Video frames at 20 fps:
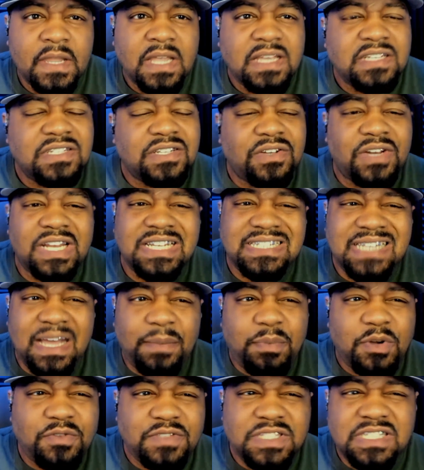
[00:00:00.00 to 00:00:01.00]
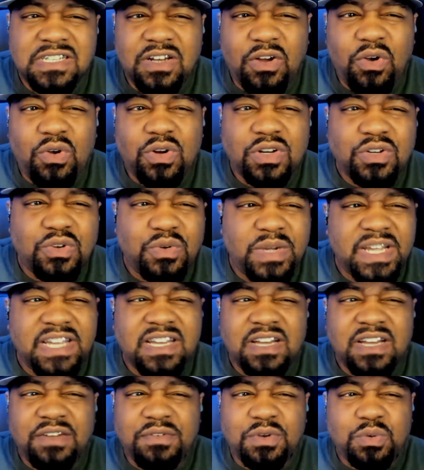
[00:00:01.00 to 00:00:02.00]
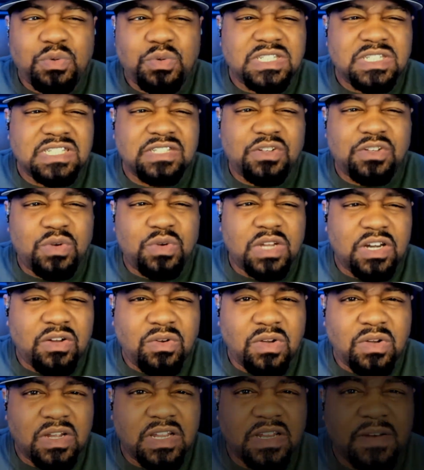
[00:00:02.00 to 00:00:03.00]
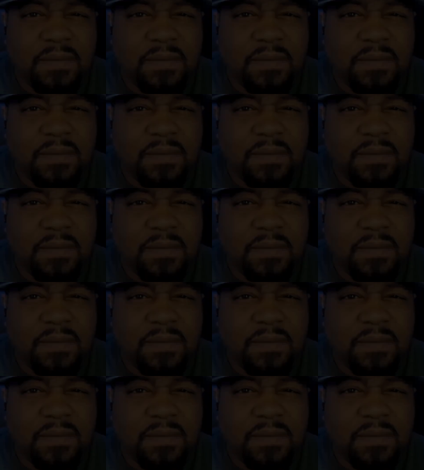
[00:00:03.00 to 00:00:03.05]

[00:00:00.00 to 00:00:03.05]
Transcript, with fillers: So let's hop over to the article and cover what's going on.